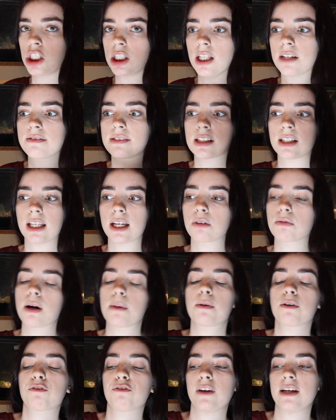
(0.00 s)
loves to rub
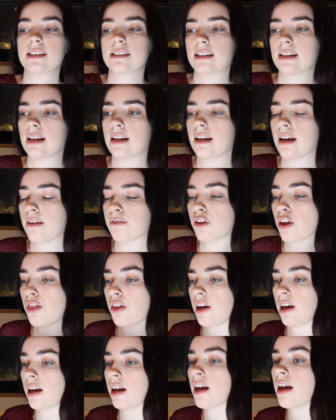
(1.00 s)
her face in it and
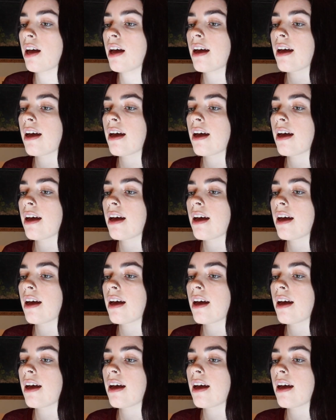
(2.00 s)
everything.